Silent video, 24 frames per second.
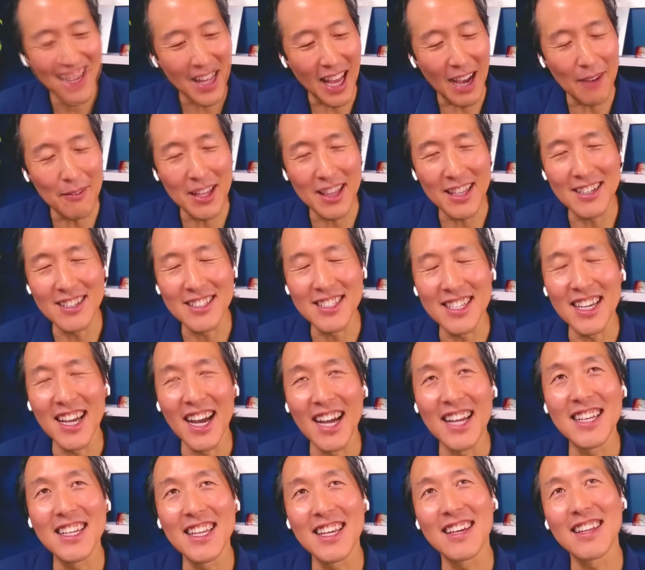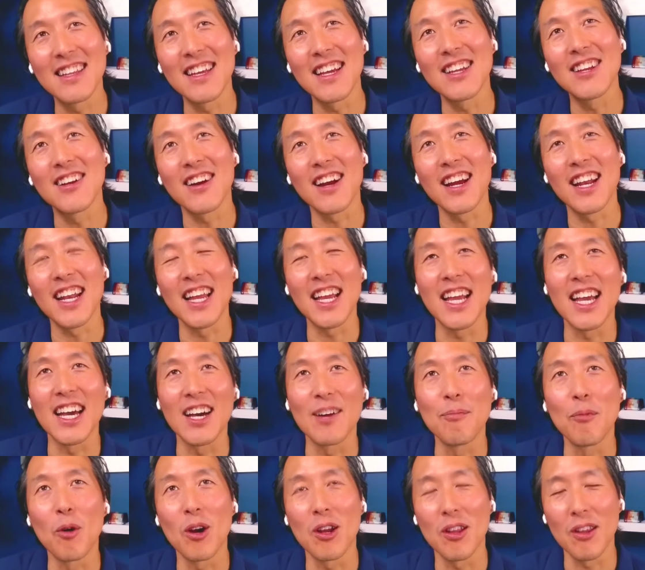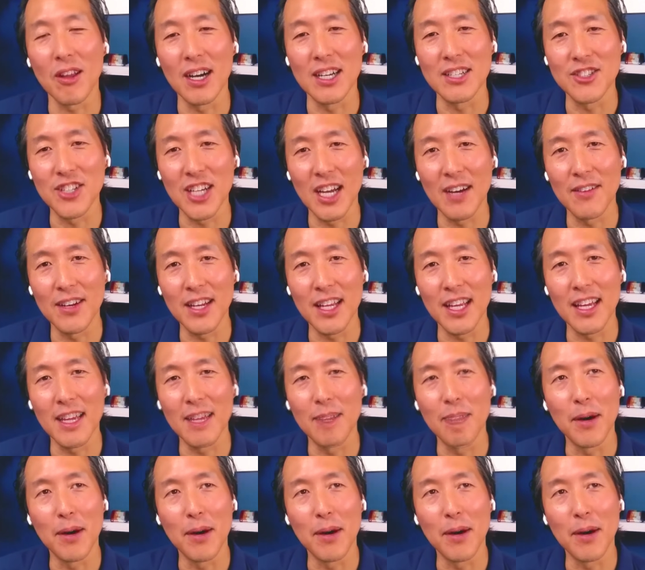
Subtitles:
I mean, there's the idea that you're going to get more longevity,